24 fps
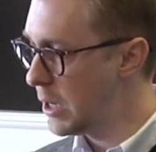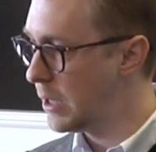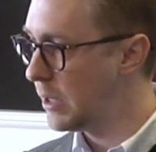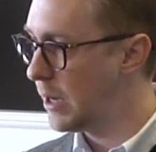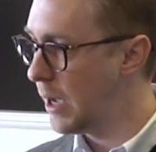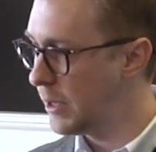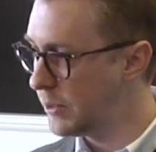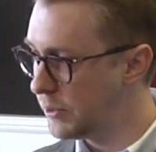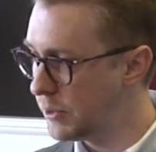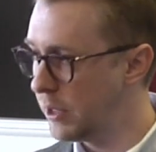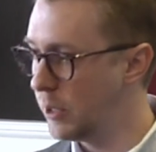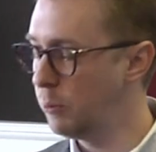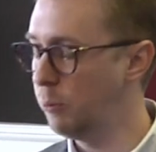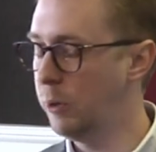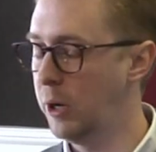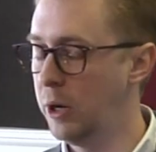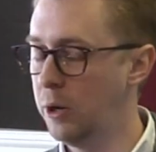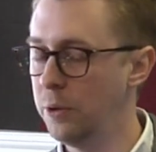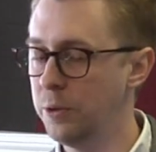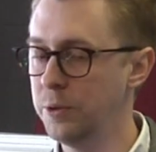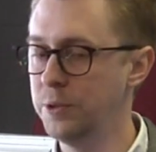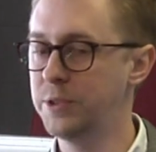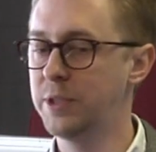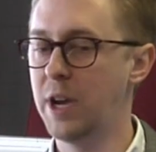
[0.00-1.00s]
And I said,
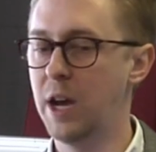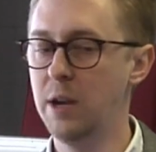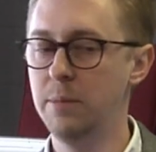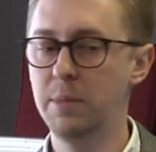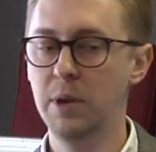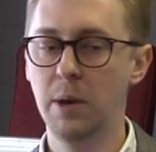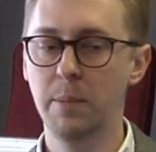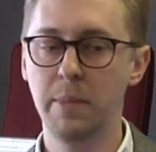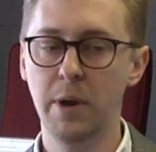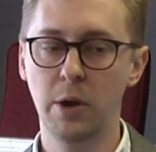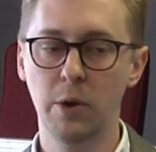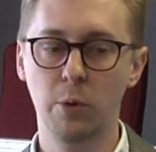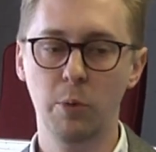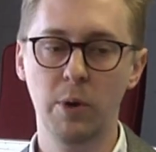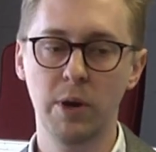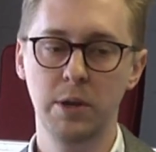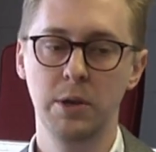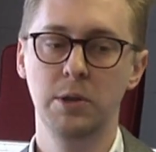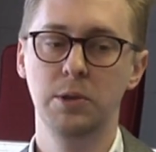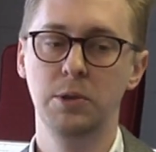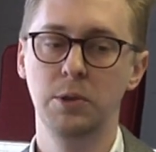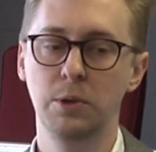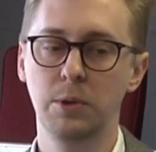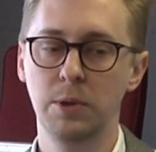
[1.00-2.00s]
well, there's got to be a better way to
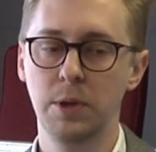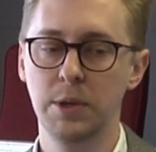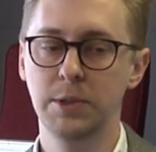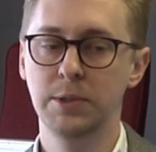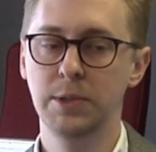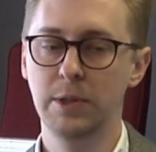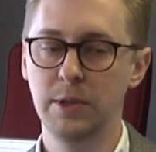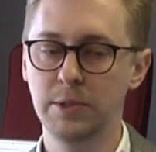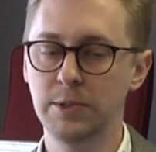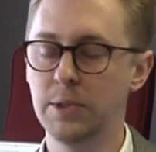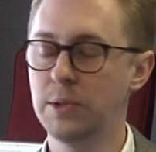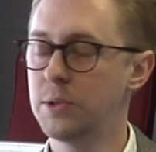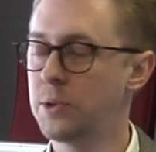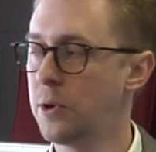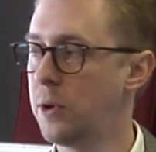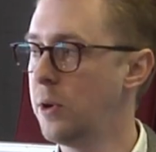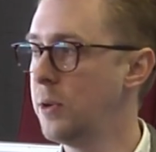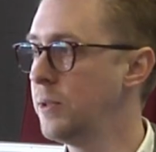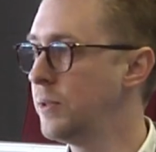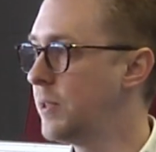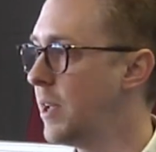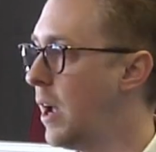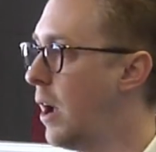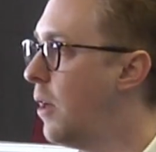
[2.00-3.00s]
do this. And as it
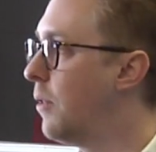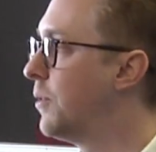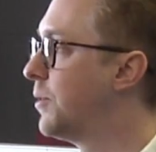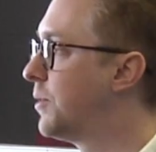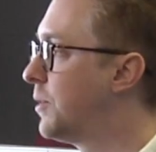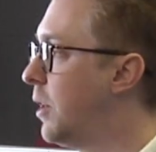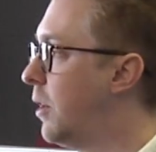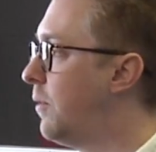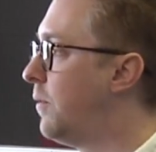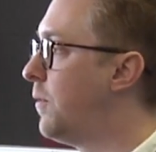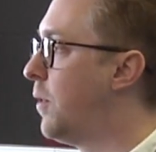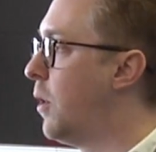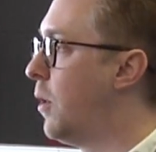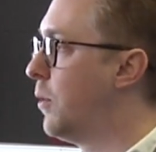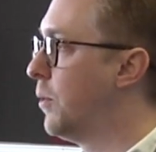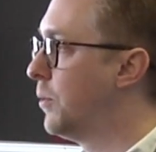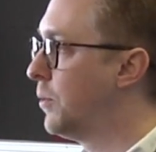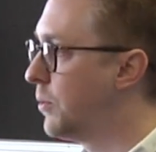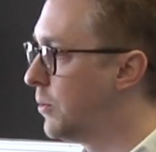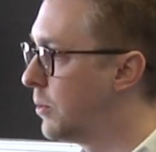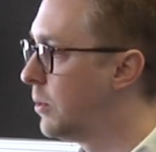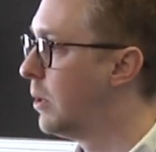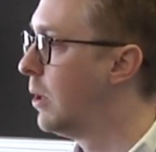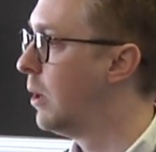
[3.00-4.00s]
turns out, cell
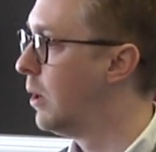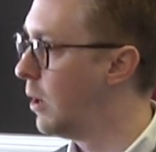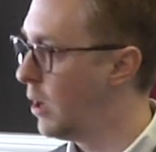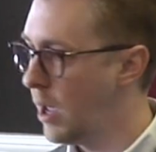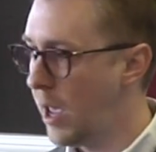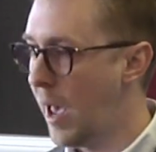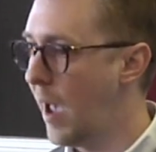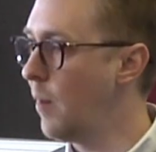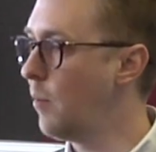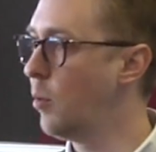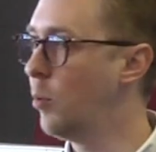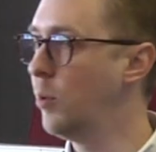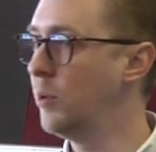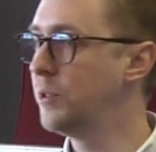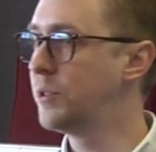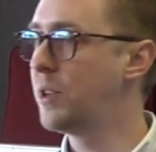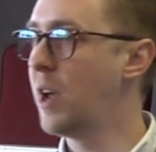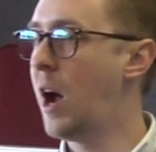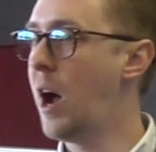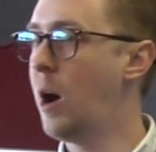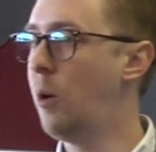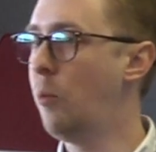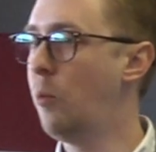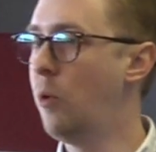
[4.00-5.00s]
phones, everyone's
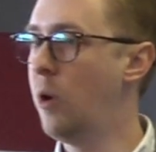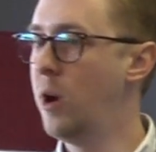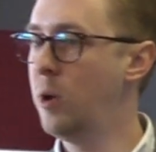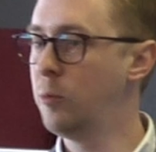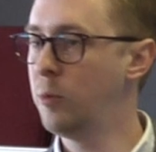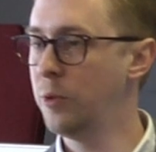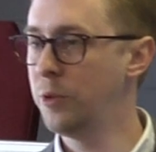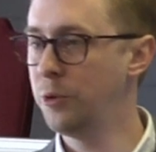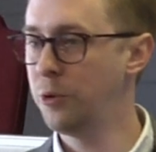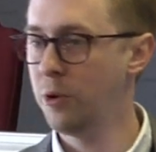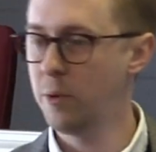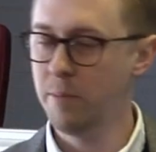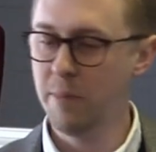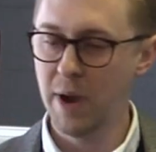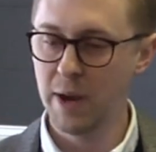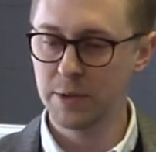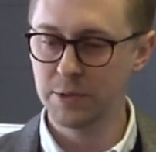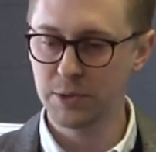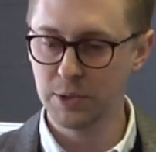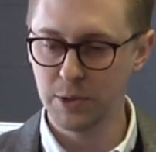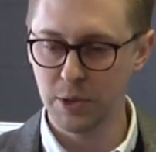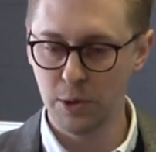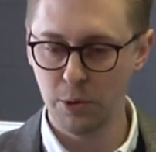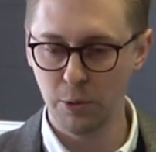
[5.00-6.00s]
got one, whether you're in
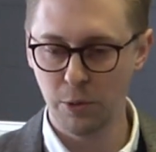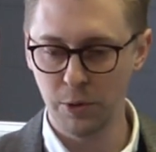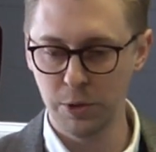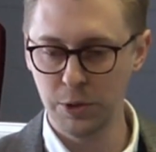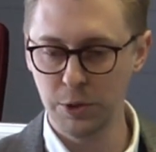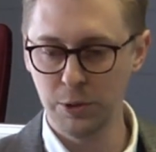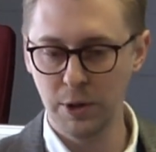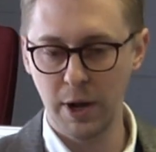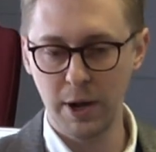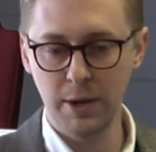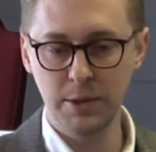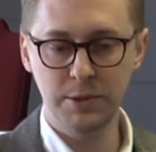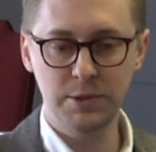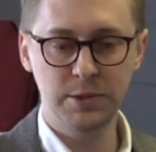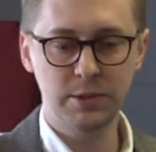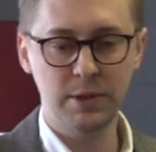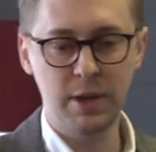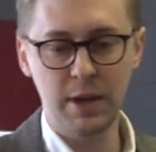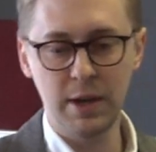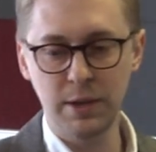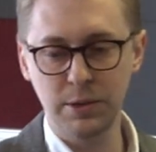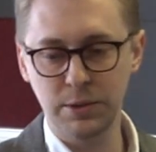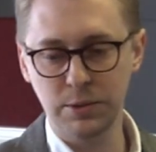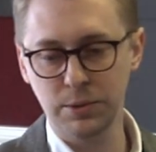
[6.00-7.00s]
Mexico or United
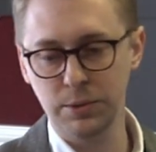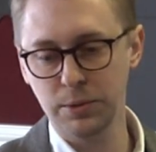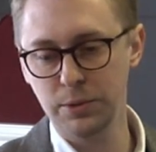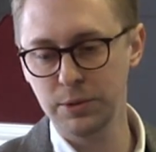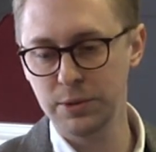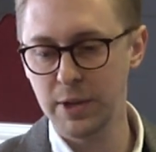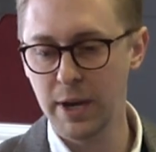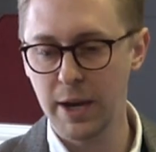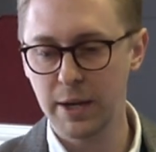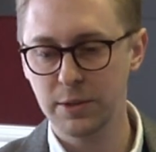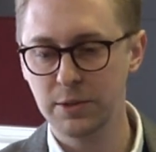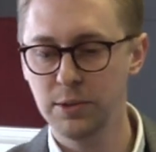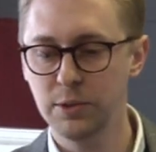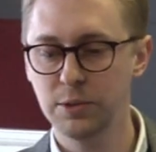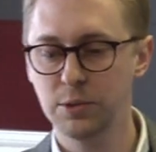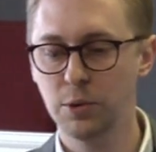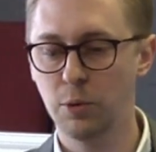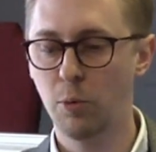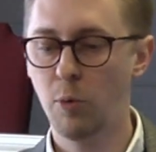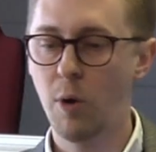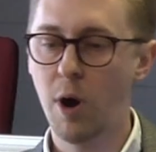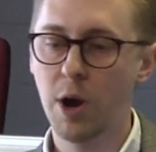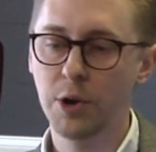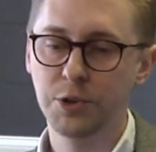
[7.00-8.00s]
States or Texas or
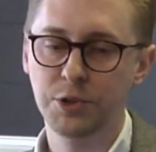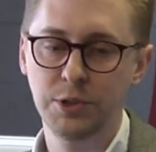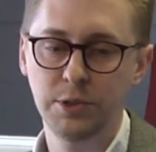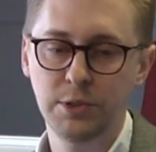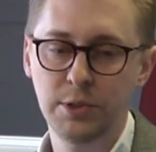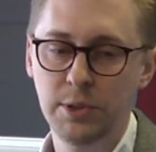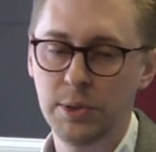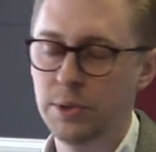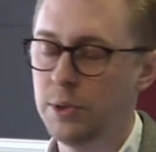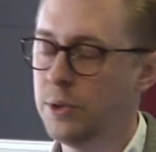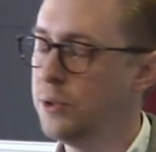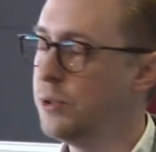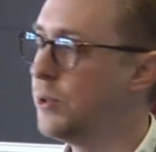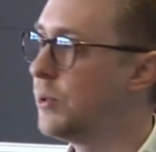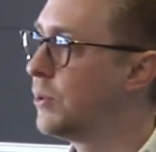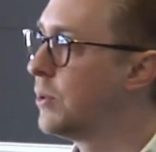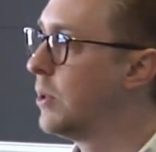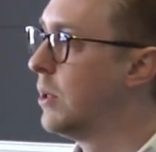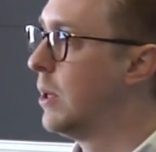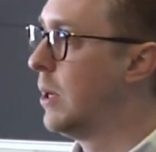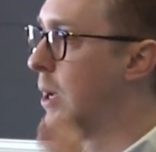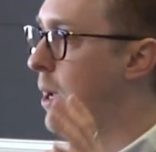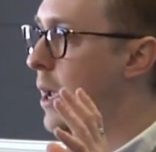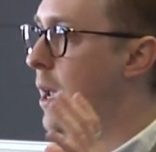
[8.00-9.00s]
Washington,
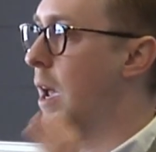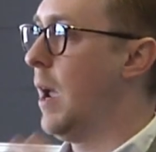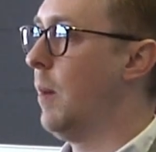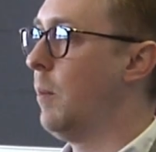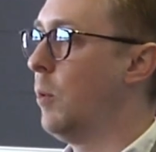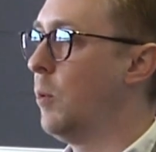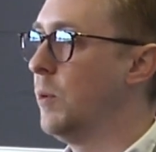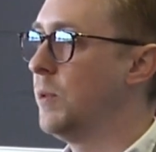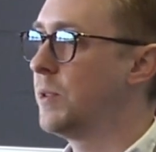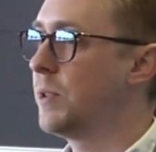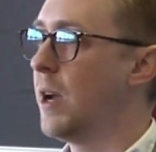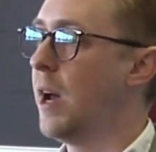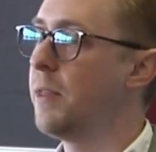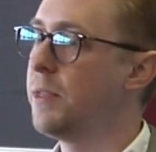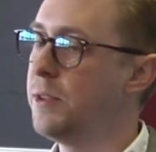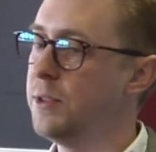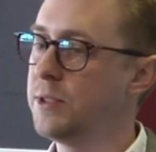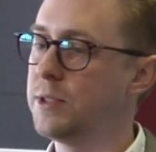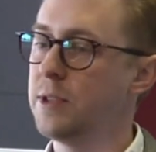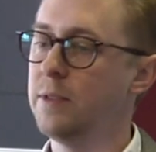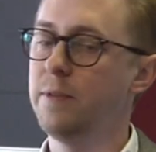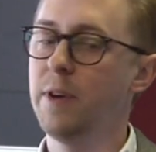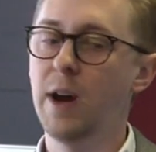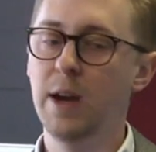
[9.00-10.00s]
everyone's got this
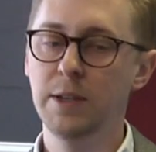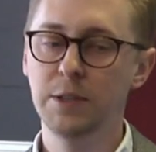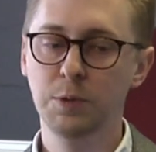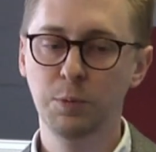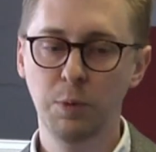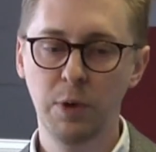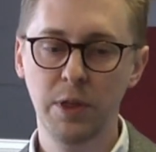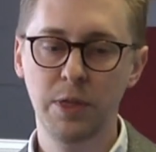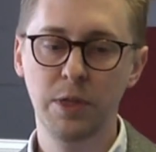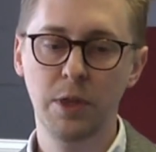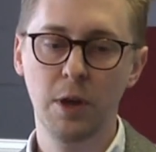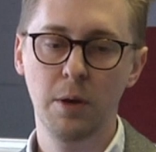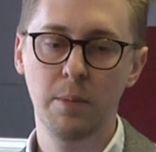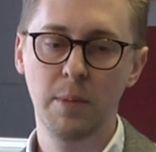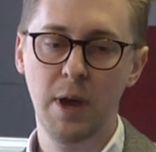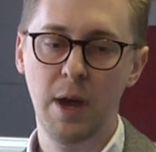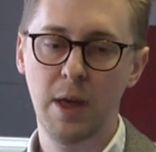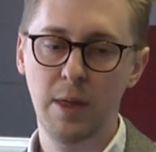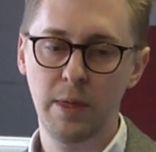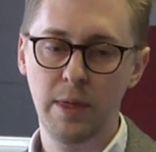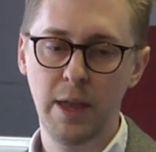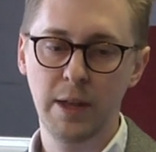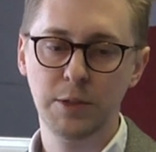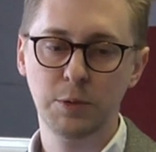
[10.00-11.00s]
device with them,
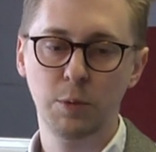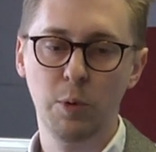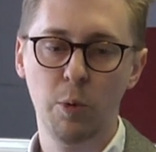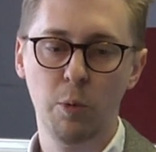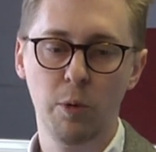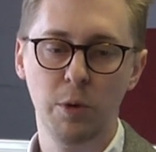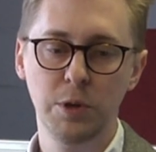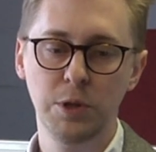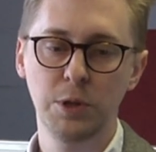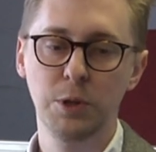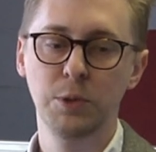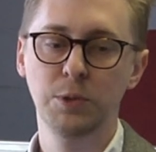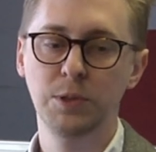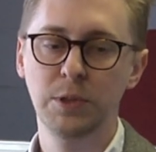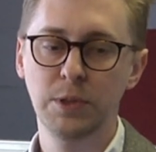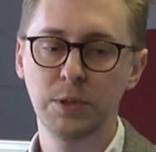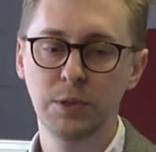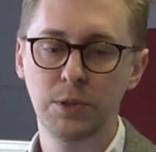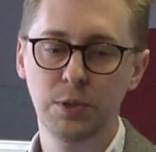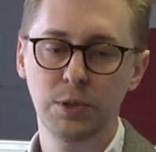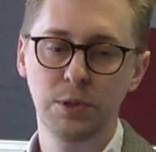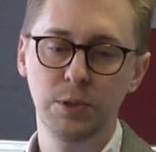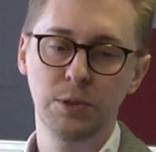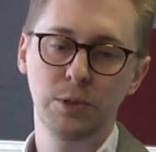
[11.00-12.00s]
and that's what we're using
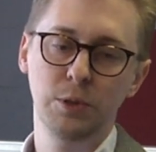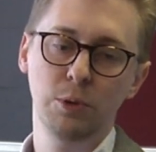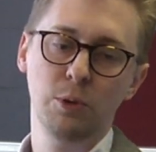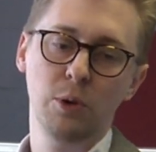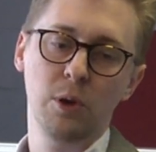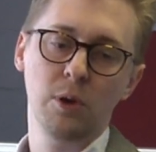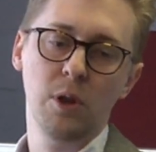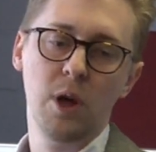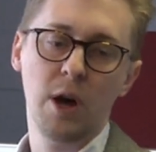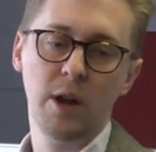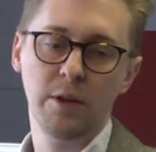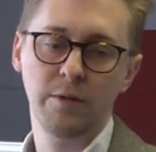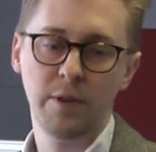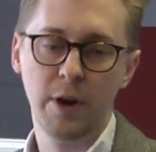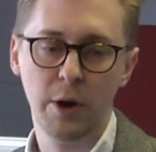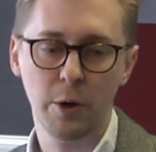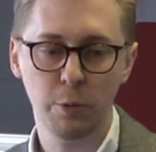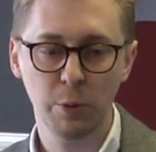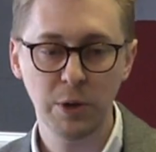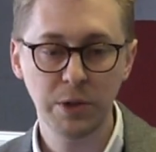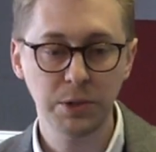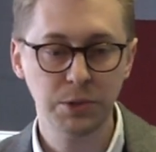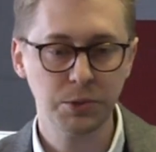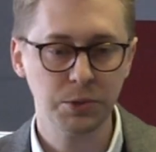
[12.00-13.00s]
to do a lot of our
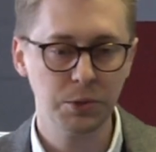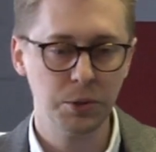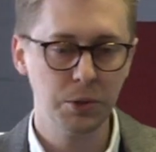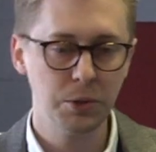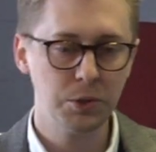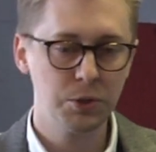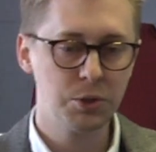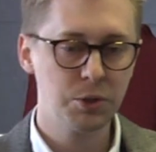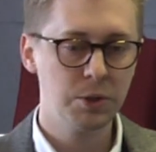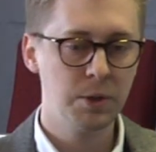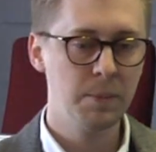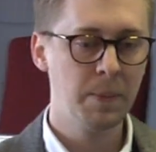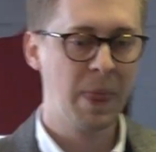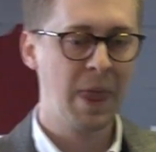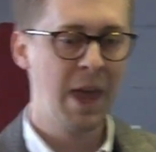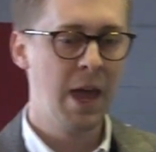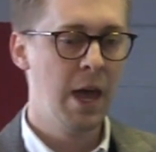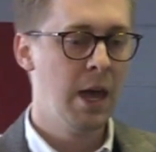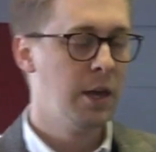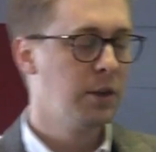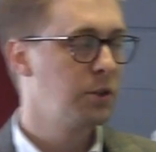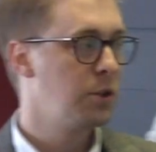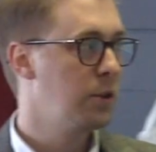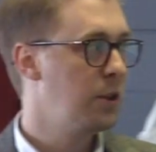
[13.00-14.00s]
research.
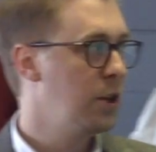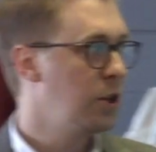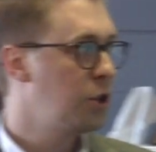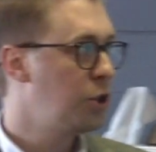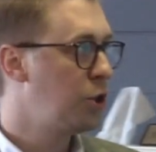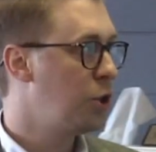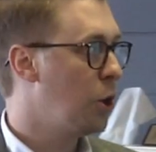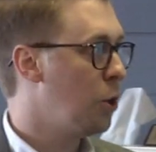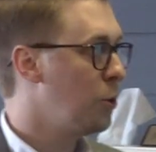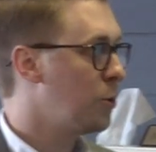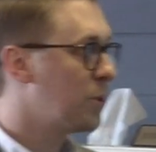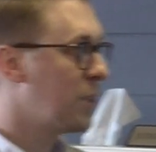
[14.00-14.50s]
So this shows